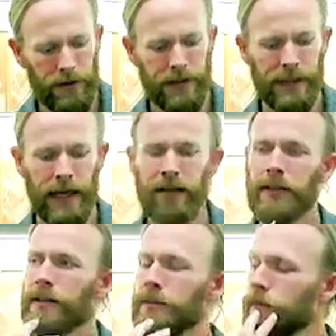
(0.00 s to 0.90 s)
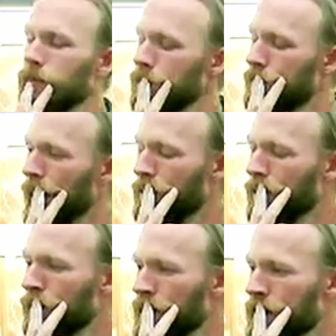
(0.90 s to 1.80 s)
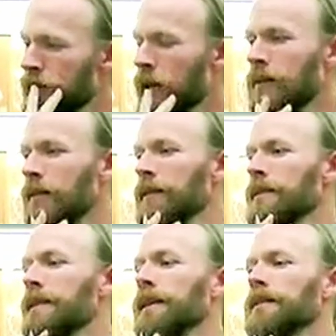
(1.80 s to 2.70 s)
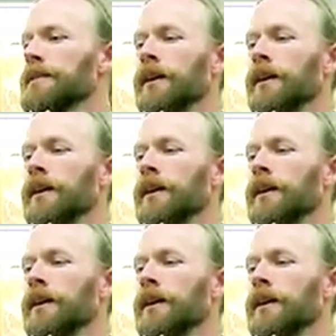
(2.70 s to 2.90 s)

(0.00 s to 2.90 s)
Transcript: standard problem is that these things